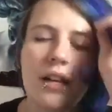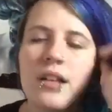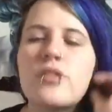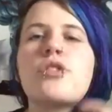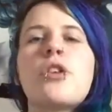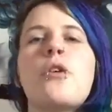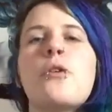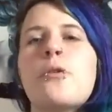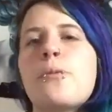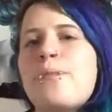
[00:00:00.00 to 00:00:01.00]

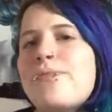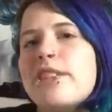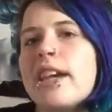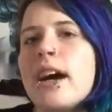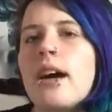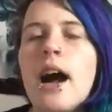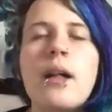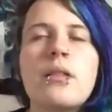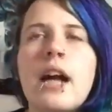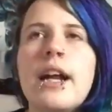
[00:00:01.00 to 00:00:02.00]
So yeah,
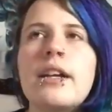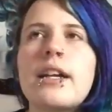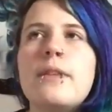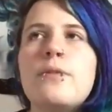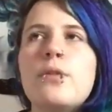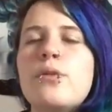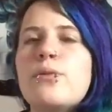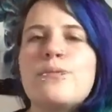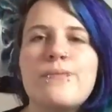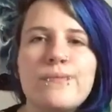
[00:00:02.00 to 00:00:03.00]
I'll kind of give
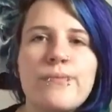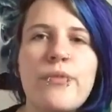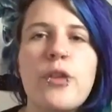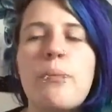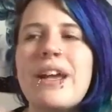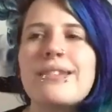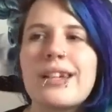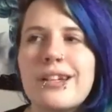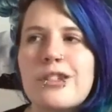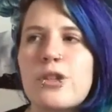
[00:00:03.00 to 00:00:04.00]
you the
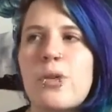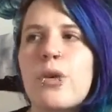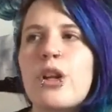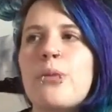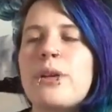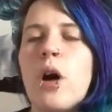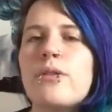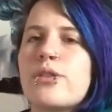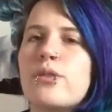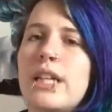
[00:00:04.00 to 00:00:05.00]
basic tutorial, but
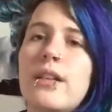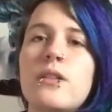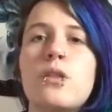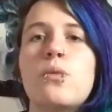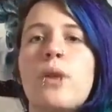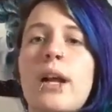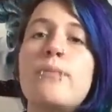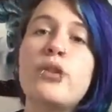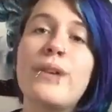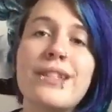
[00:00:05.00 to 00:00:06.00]
also tell you what I'm
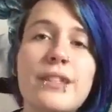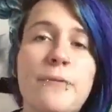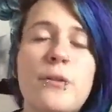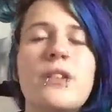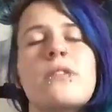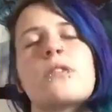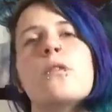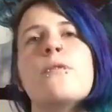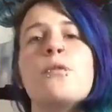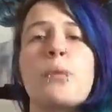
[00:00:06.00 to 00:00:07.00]
doing different. So
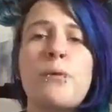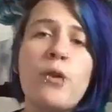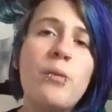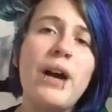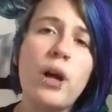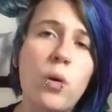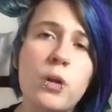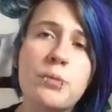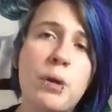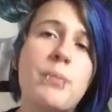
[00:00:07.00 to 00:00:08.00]
if you prefer my
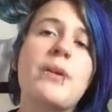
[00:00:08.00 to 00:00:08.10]
old Purple